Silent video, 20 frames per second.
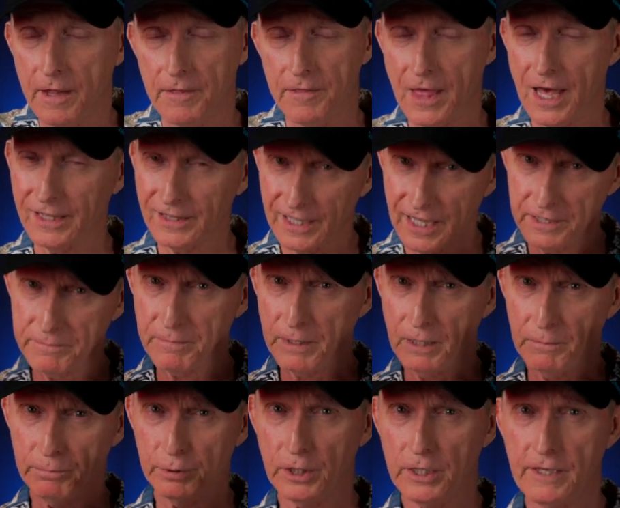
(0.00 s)
That led me
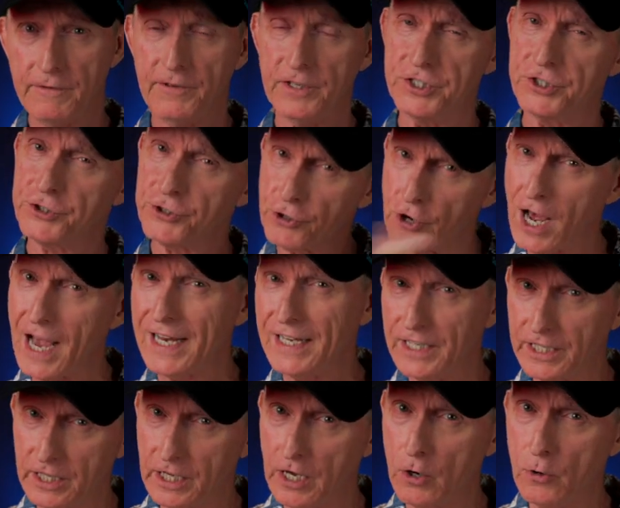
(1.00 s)
to believe it's trying
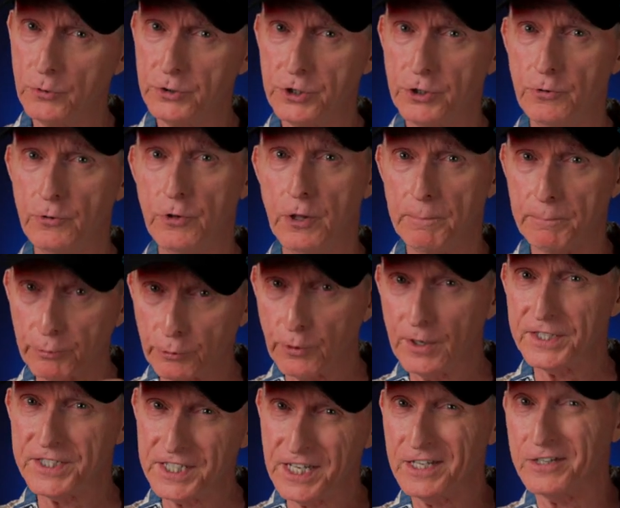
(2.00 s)
to go to the
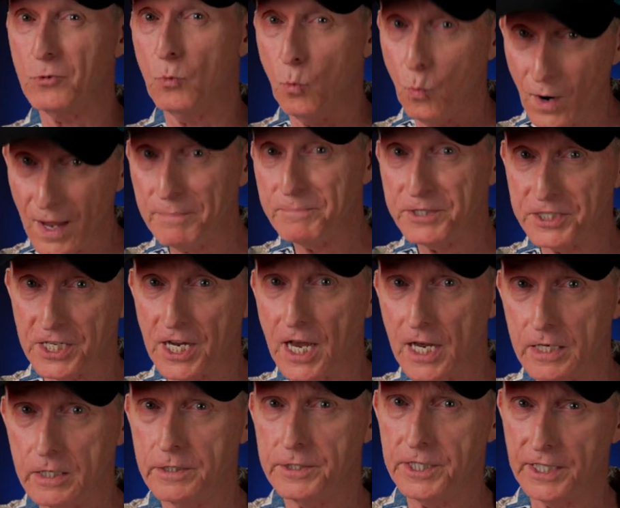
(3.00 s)
Princess
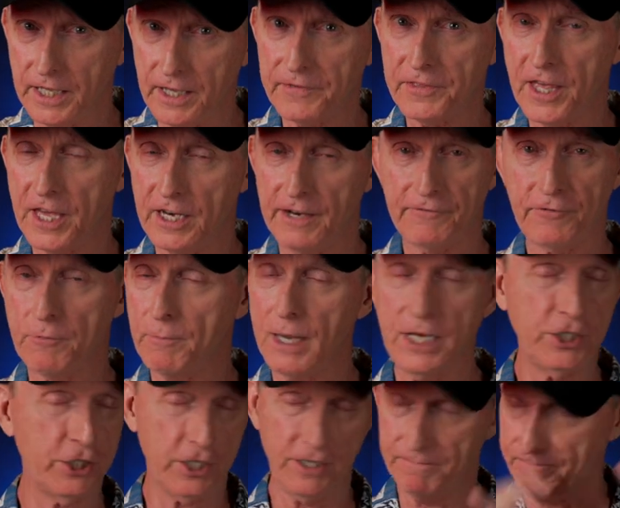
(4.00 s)
website to get that
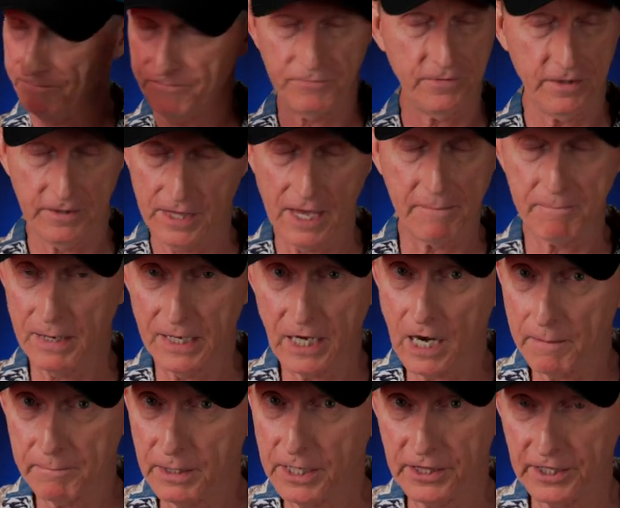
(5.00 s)
information. That may
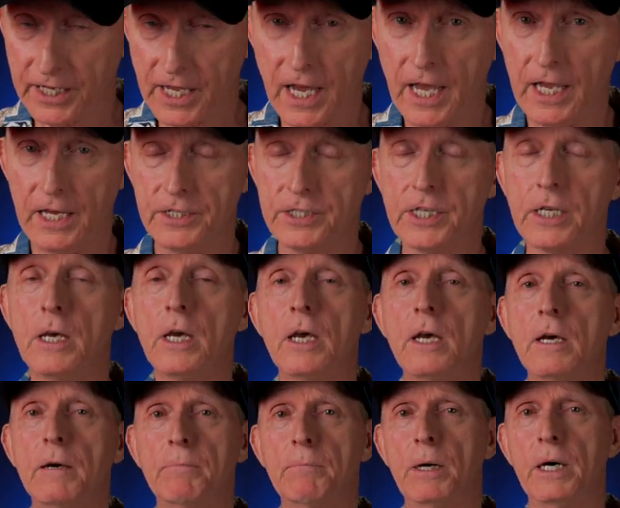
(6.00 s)
not be the case,
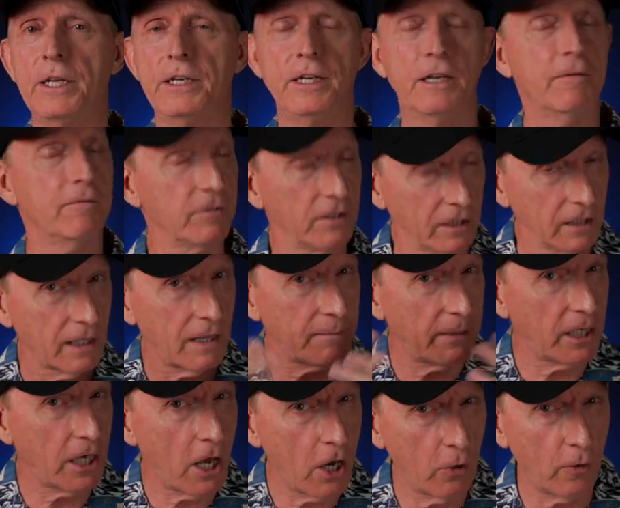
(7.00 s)
but let
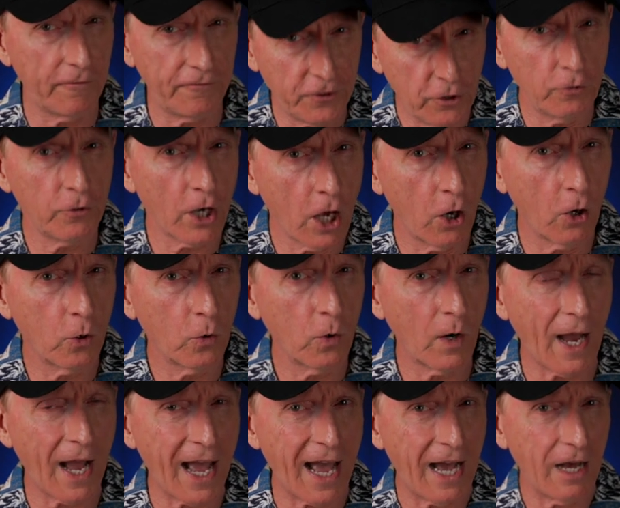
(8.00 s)
me know. If you
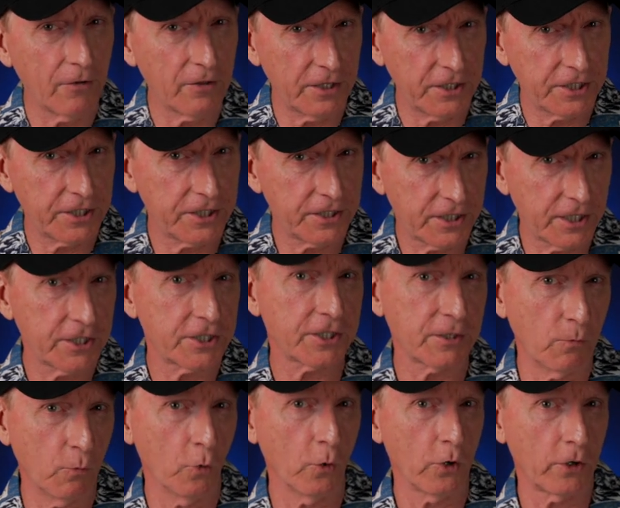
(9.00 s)
know how this
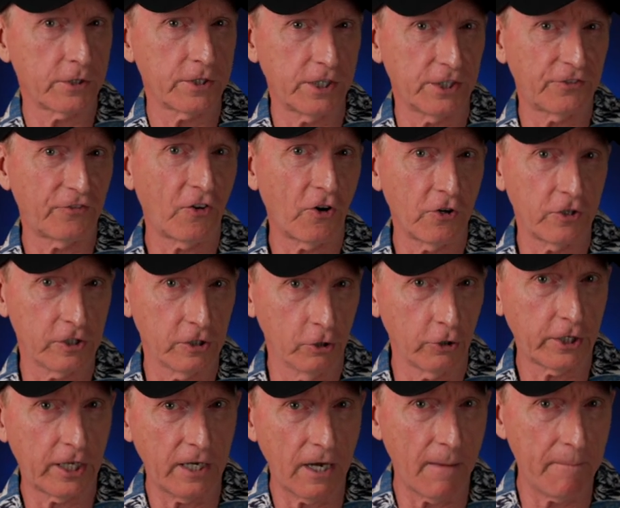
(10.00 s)
system works as far as
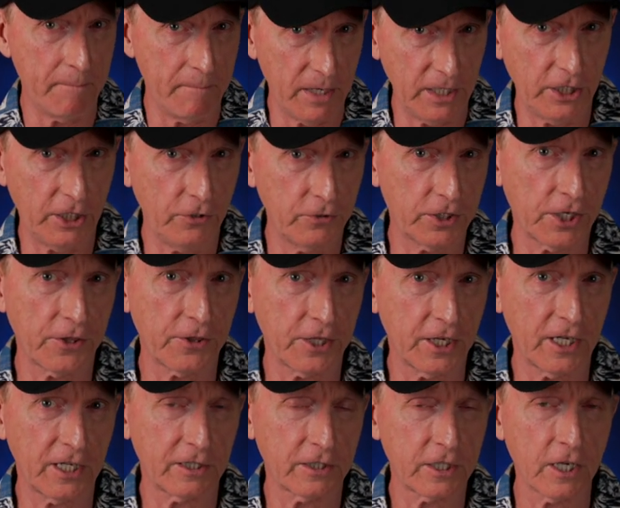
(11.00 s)
looking up menus and
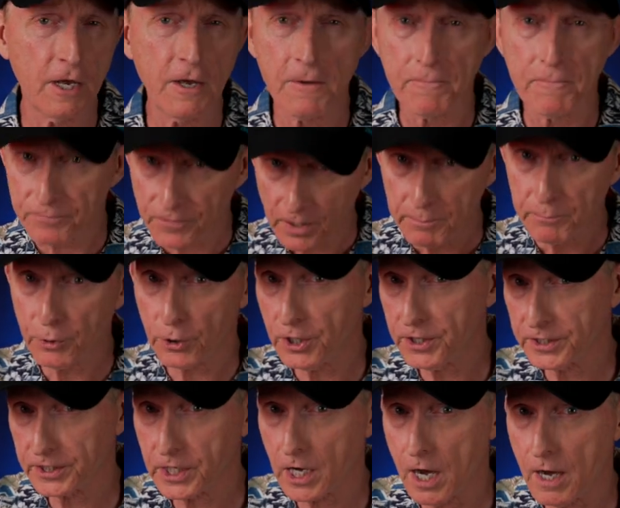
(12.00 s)
things, put it
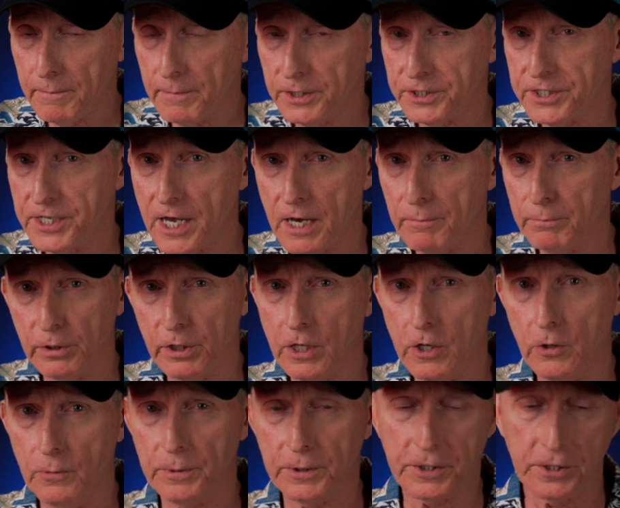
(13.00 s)
in the comments down
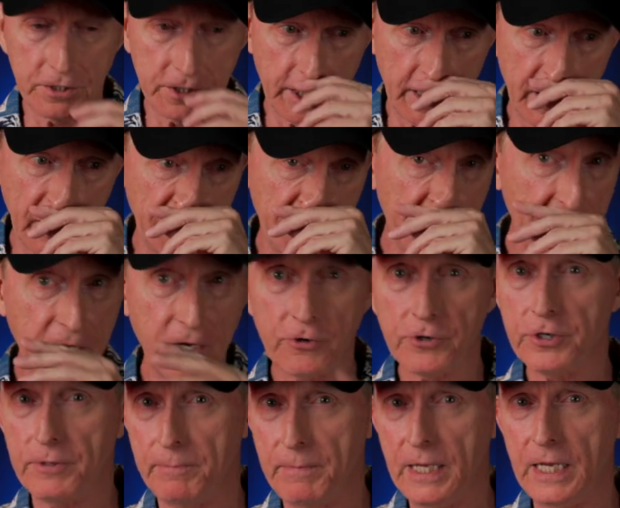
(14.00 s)
below, because it
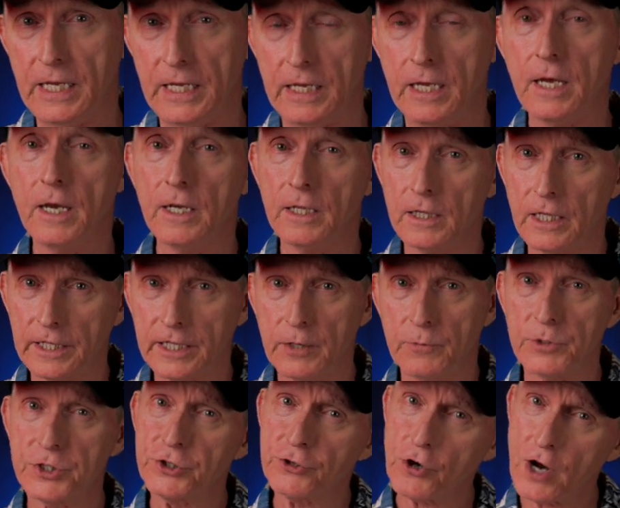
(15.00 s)
appeared to me like
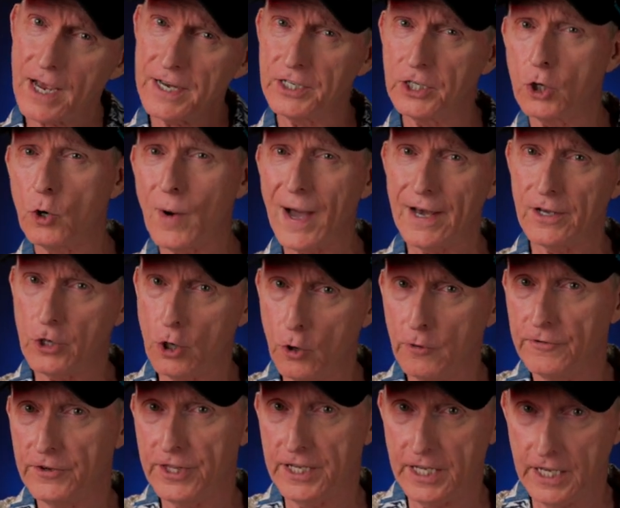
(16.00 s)
it was trying to go out
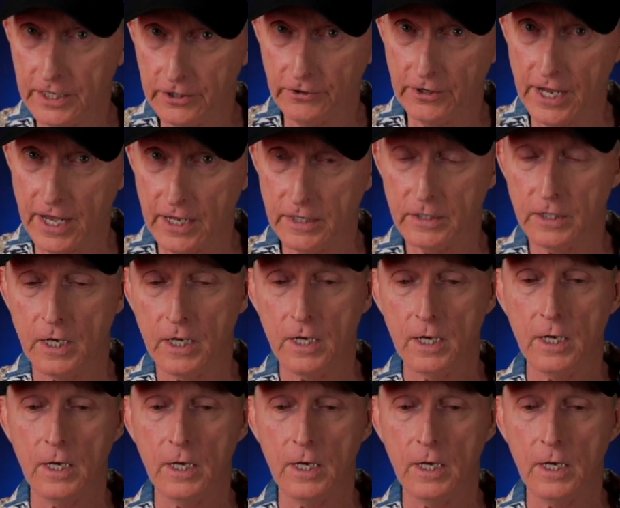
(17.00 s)
over the internet.